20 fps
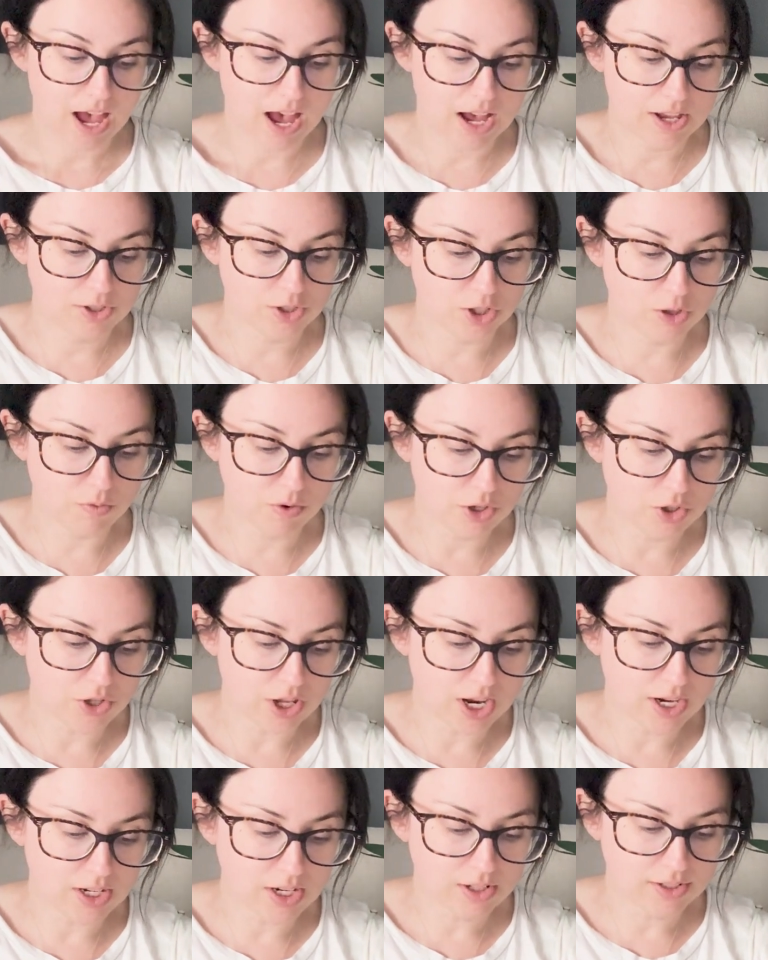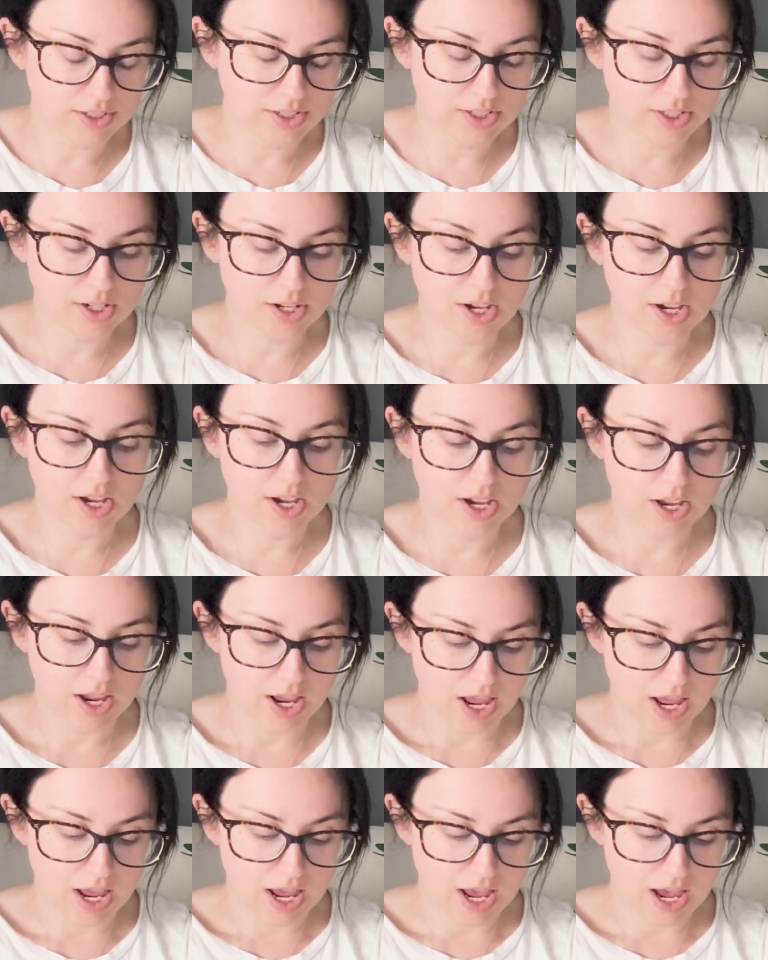So the Ridgeline duster,
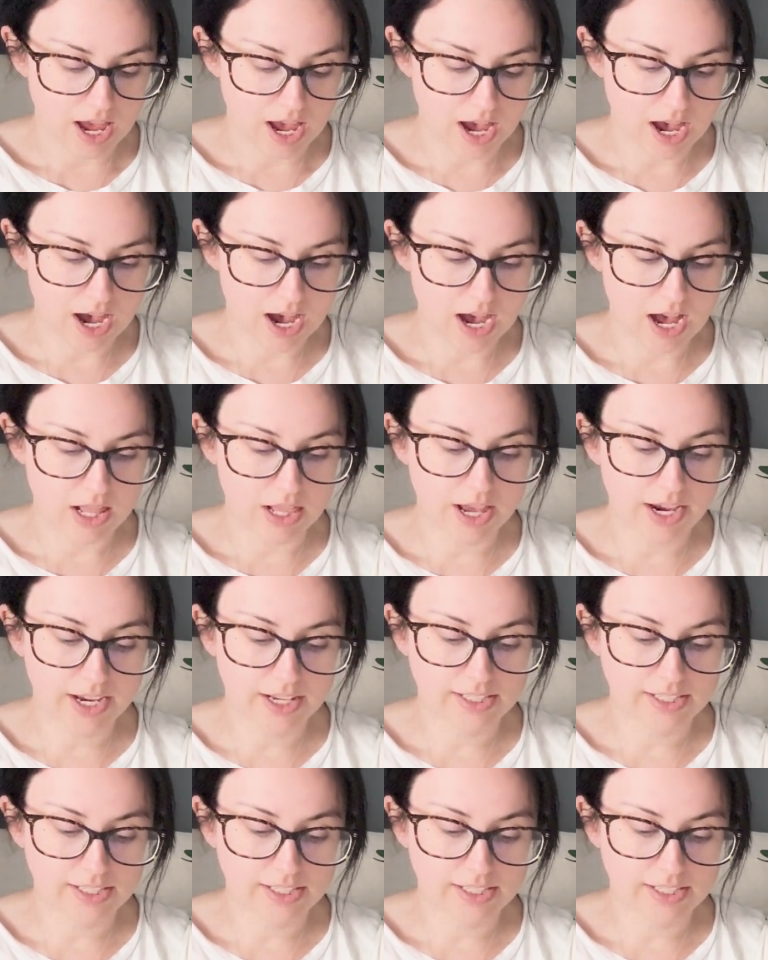like